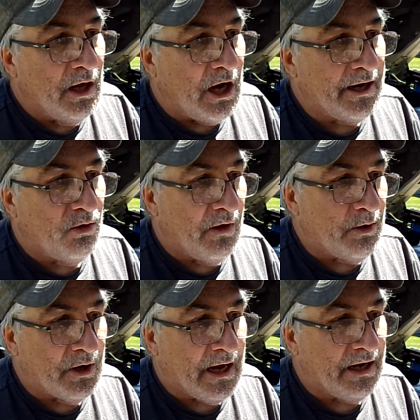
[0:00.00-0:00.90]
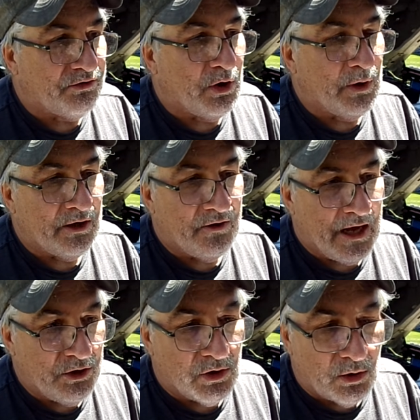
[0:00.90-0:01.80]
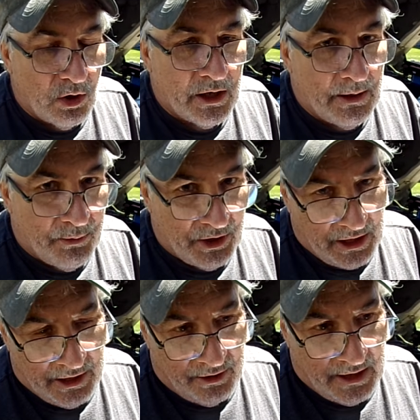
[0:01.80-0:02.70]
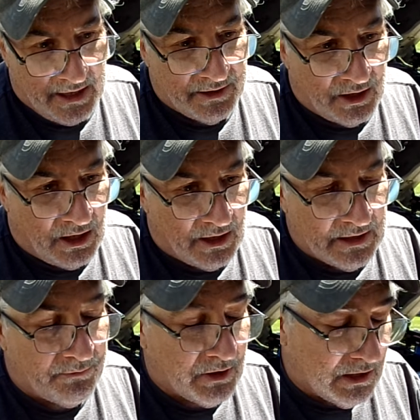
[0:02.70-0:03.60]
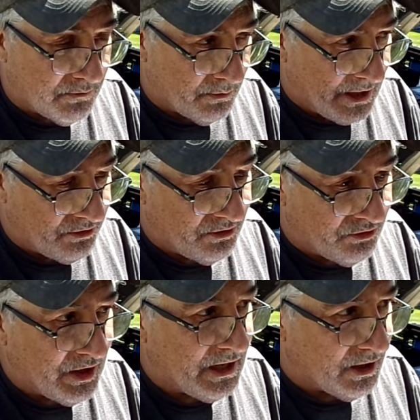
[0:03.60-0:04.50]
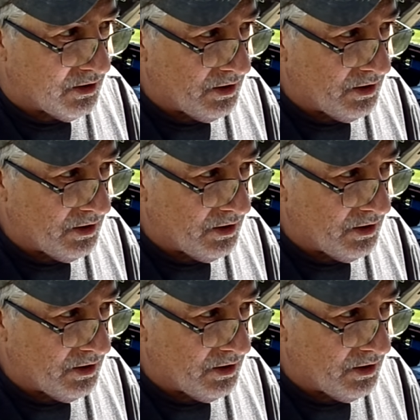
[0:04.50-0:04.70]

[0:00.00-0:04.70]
I don't like when guys go into that. You can look it up on the internet if the information's there.